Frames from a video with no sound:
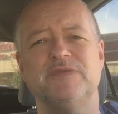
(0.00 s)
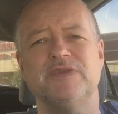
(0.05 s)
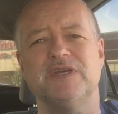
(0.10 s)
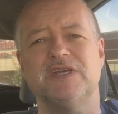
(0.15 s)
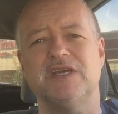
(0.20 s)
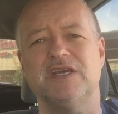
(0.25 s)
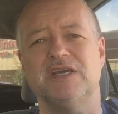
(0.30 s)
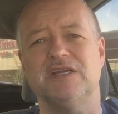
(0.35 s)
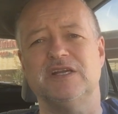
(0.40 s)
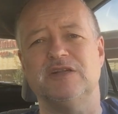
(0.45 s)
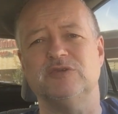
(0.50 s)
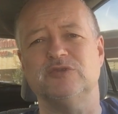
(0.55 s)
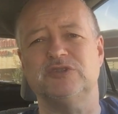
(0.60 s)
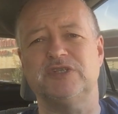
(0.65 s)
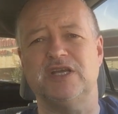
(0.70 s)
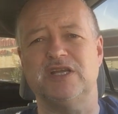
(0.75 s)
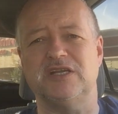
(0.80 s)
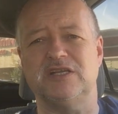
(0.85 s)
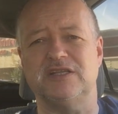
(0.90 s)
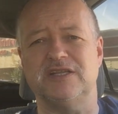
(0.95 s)
again,
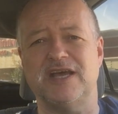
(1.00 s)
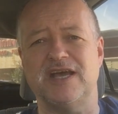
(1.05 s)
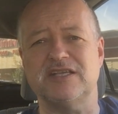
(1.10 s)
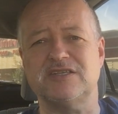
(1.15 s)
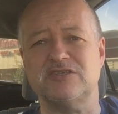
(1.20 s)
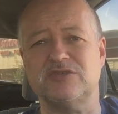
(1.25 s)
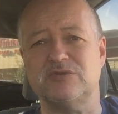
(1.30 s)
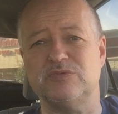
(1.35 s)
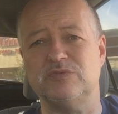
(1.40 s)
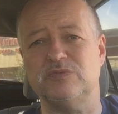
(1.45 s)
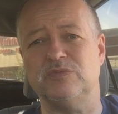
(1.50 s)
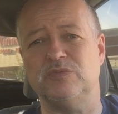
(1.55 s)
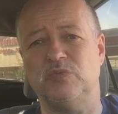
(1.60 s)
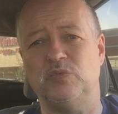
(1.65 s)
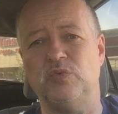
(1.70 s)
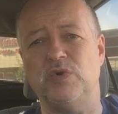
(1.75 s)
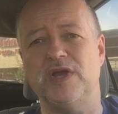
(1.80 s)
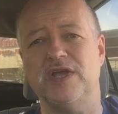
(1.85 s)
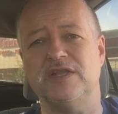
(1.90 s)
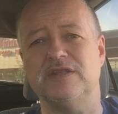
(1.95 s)
understanding that's
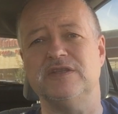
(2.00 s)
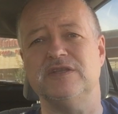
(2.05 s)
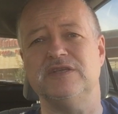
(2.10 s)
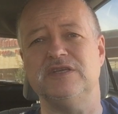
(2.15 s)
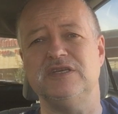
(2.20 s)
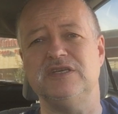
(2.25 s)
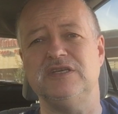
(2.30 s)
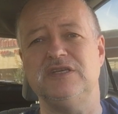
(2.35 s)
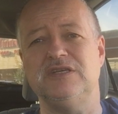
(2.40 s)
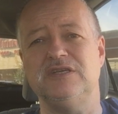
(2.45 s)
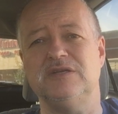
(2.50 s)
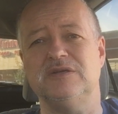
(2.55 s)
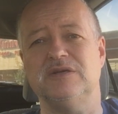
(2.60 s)
when the